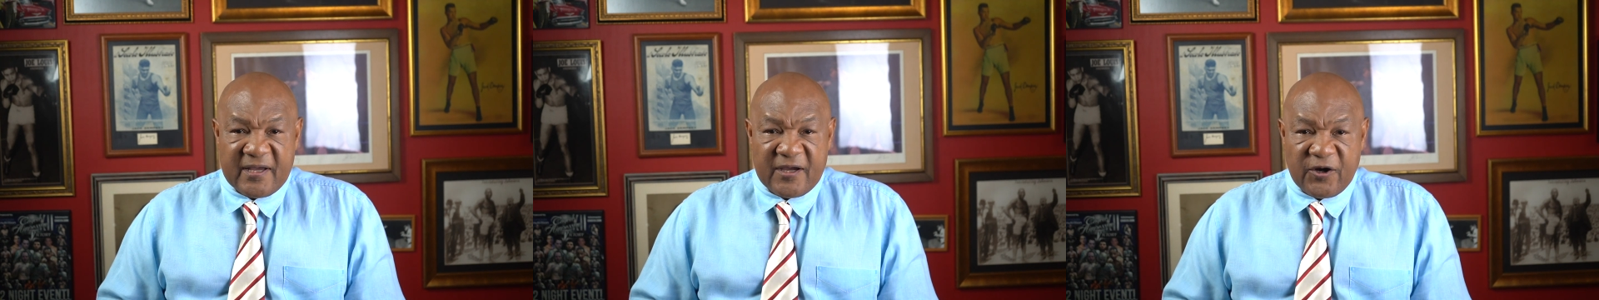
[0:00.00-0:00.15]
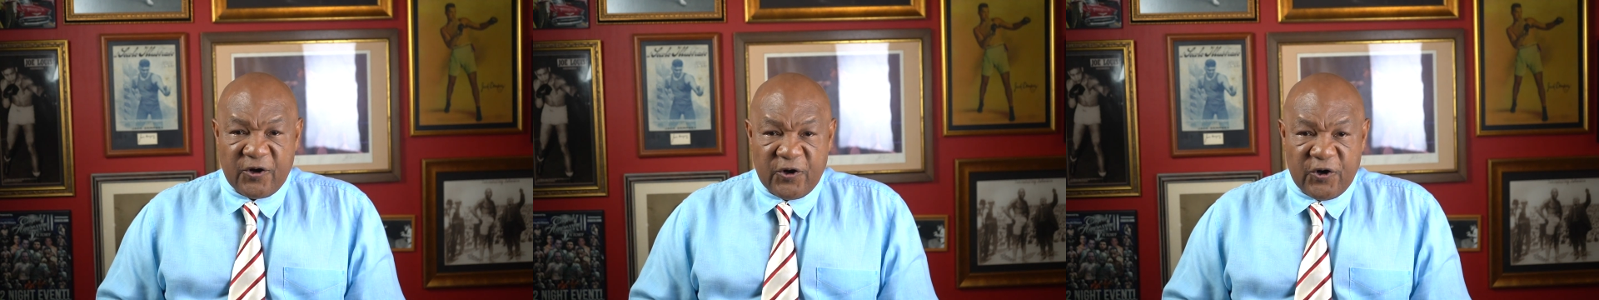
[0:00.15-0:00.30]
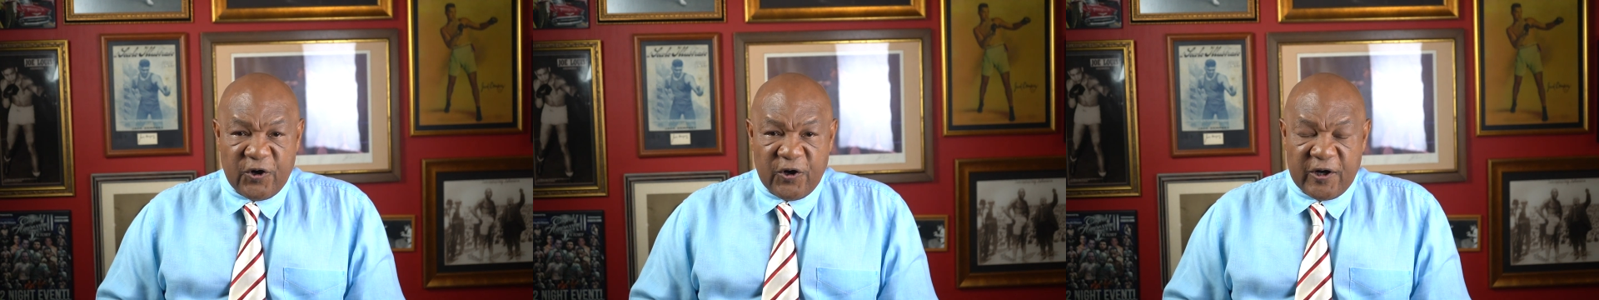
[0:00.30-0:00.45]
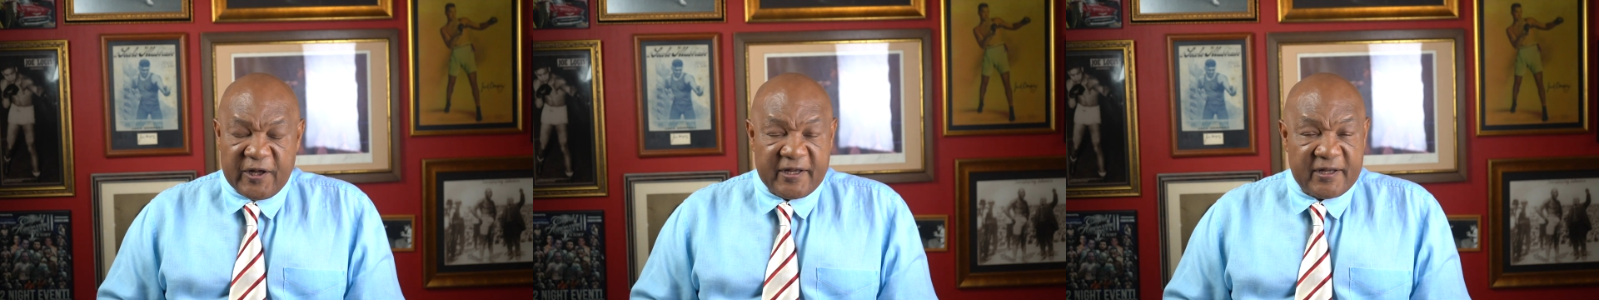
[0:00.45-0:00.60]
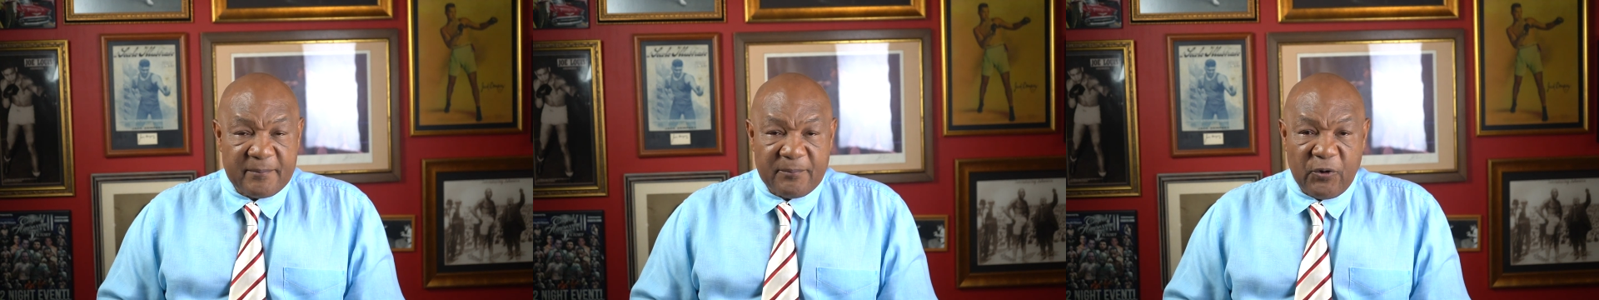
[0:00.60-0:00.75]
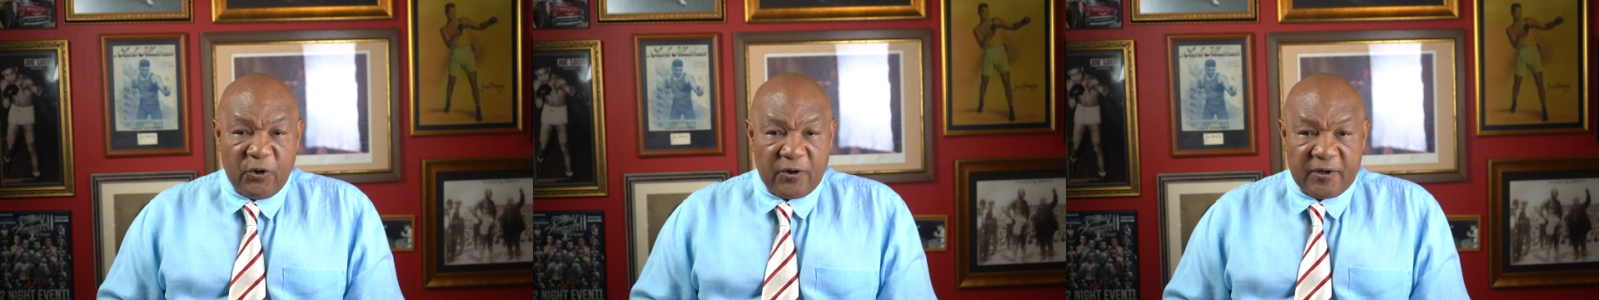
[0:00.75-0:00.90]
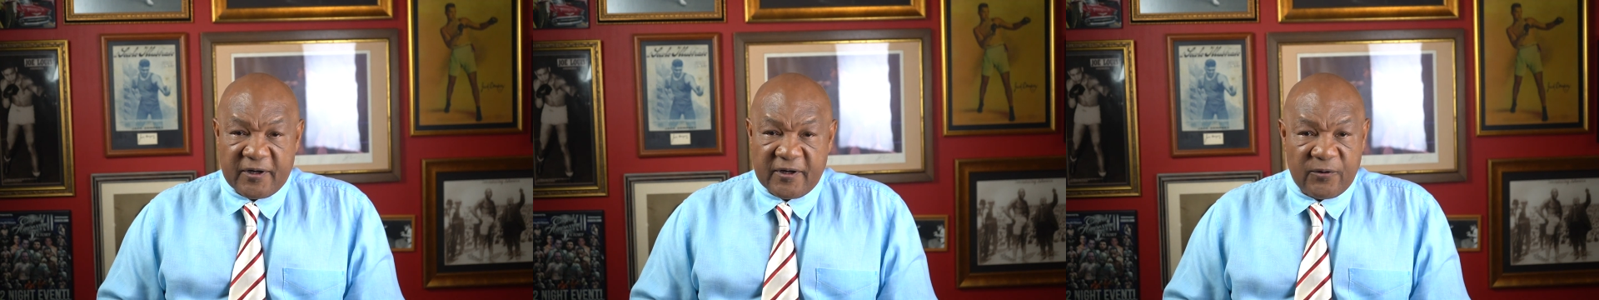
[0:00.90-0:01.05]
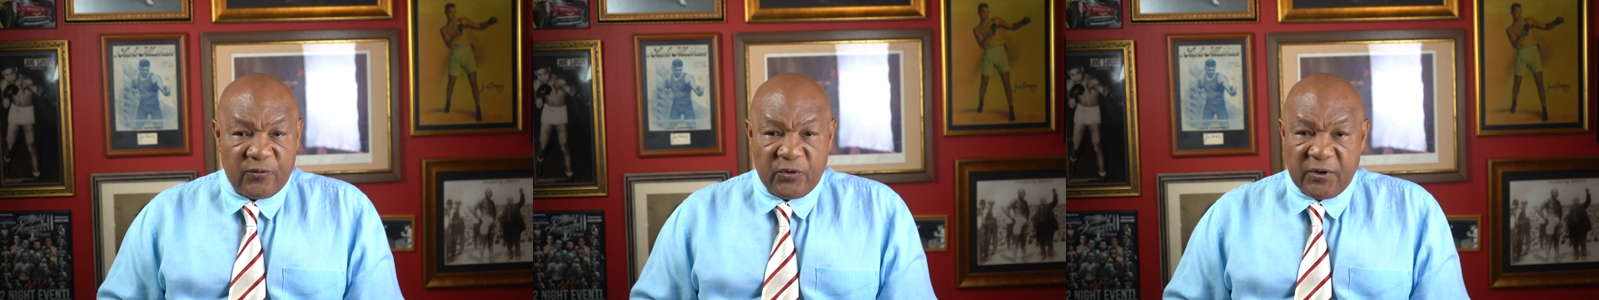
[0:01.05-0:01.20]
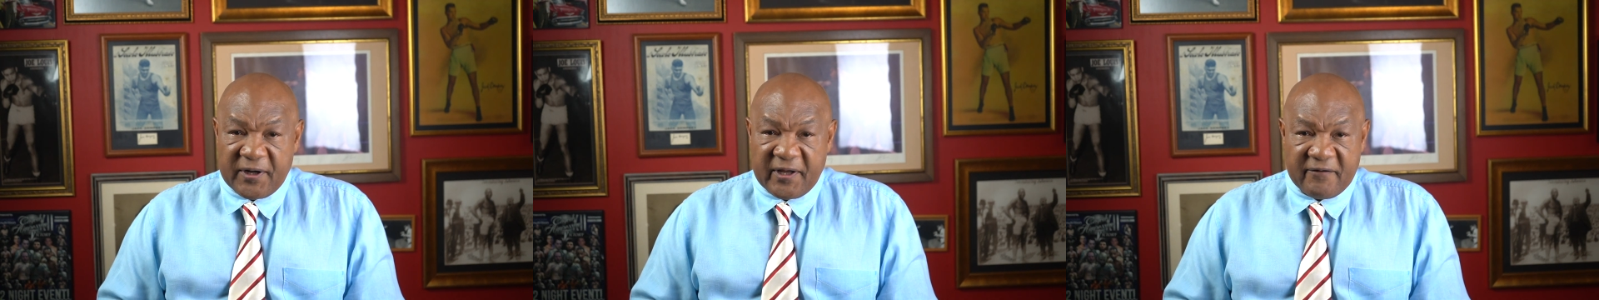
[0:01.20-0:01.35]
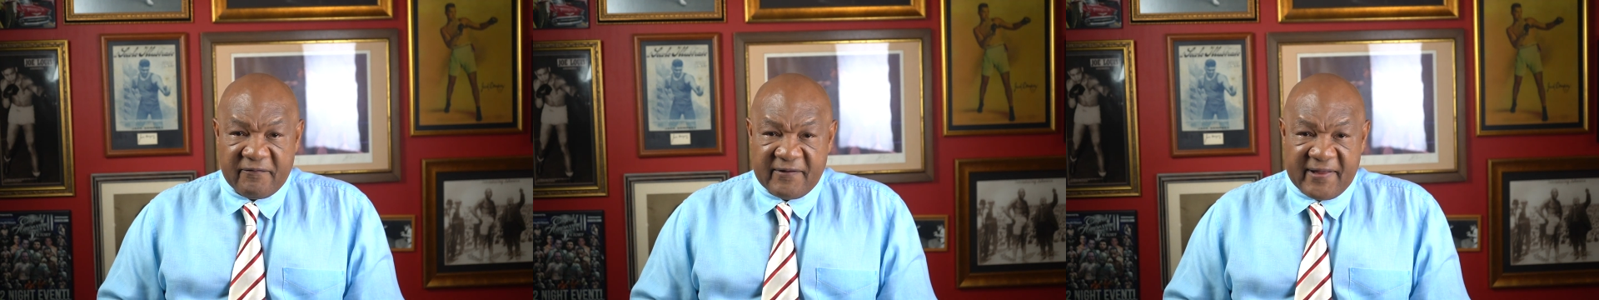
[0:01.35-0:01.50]
Early in the morning or
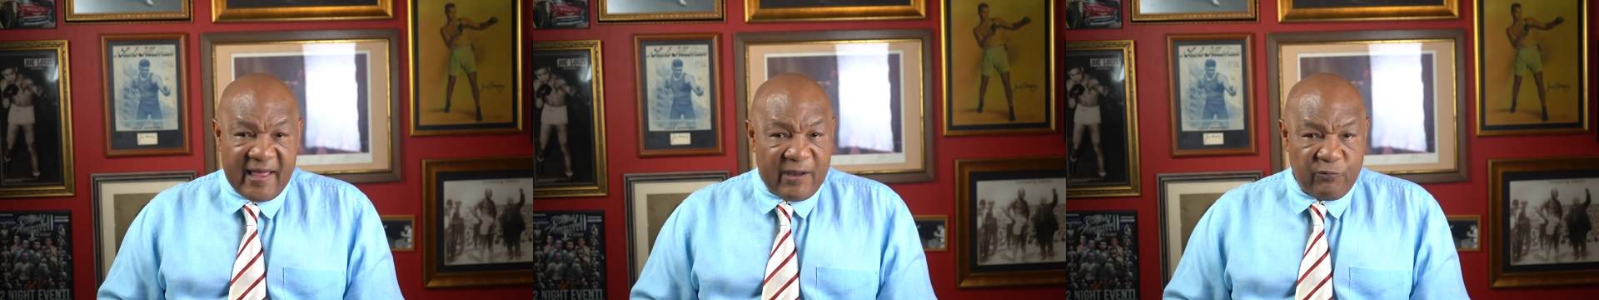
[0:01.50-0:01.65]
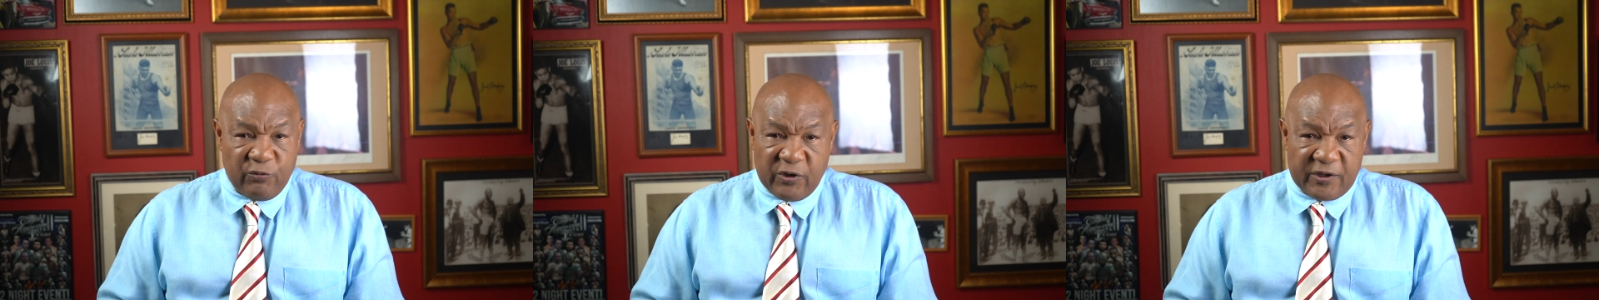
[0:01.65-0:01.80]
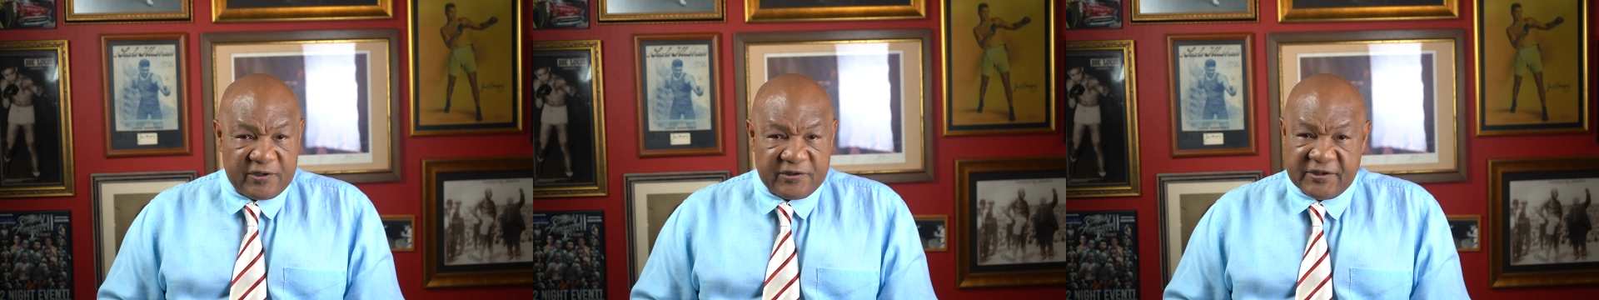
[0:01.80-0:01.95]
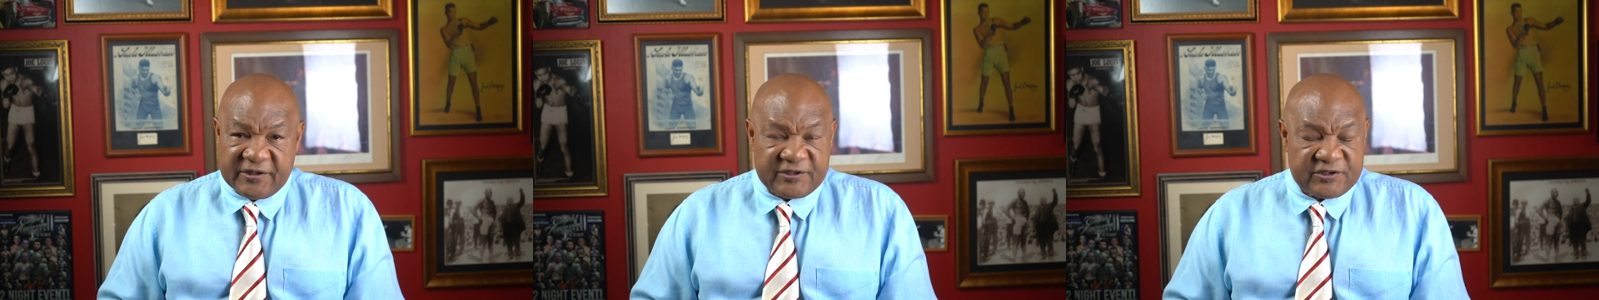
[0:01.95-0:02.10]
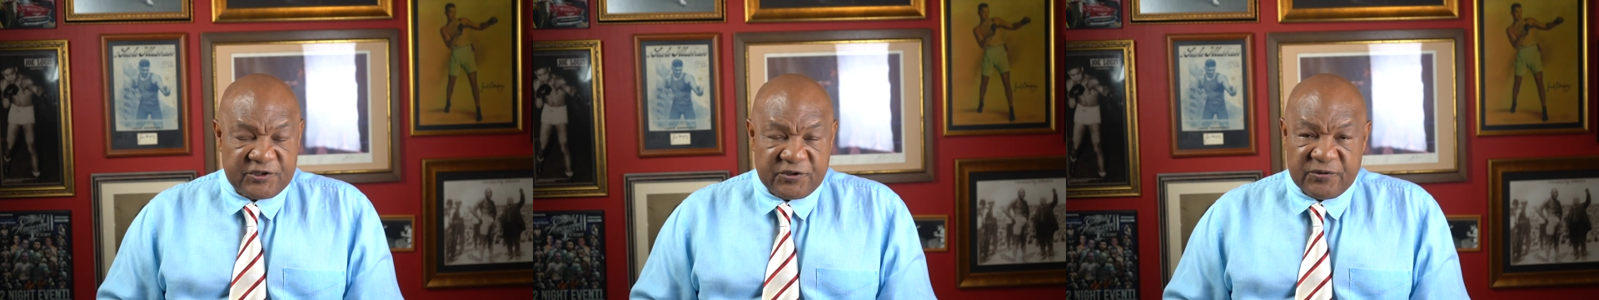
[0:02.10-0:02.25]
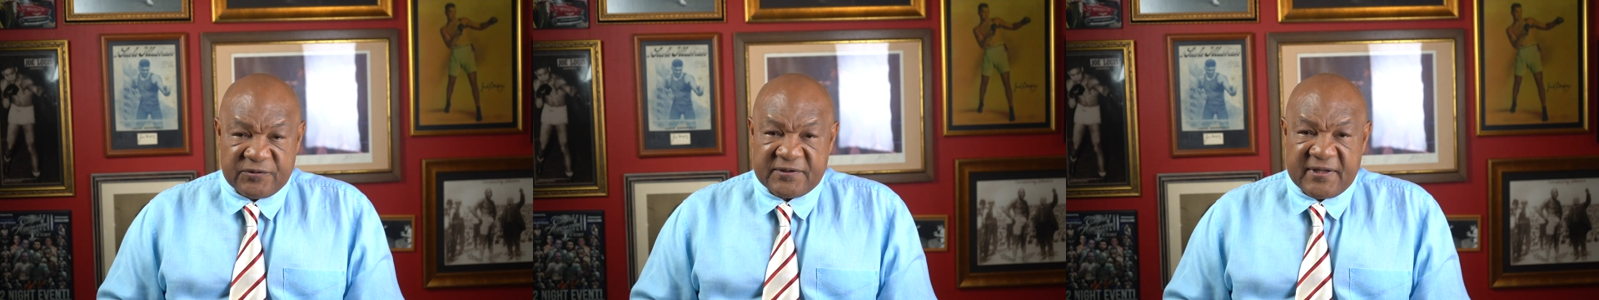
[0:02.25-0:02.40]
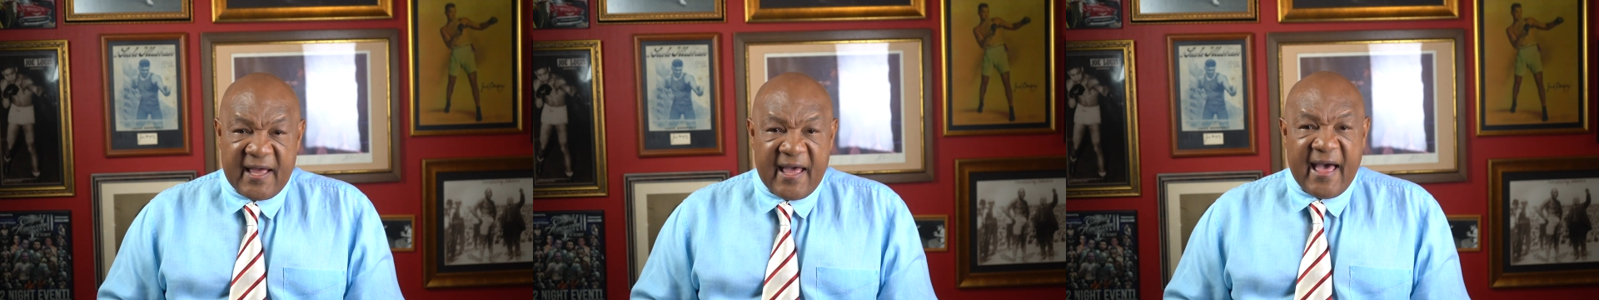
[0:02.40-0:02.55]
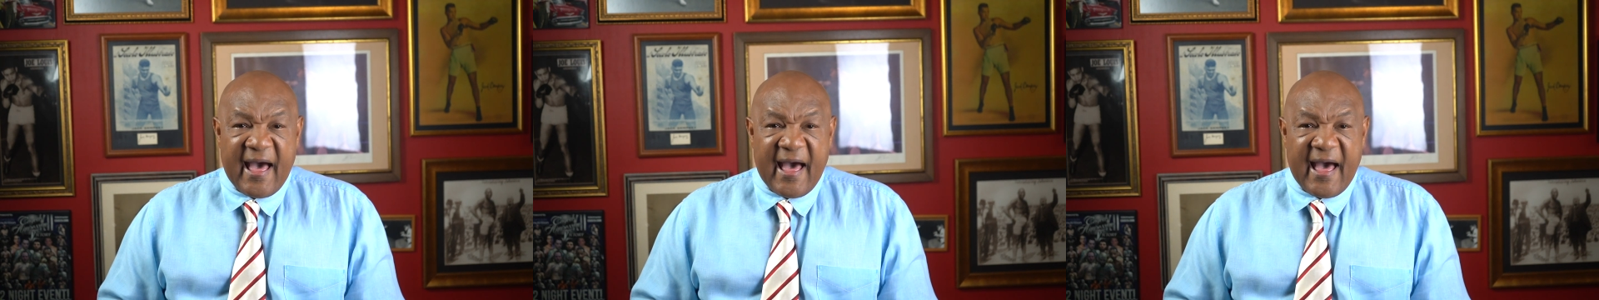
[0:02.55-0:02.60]
whatever, that wasn't an excuse.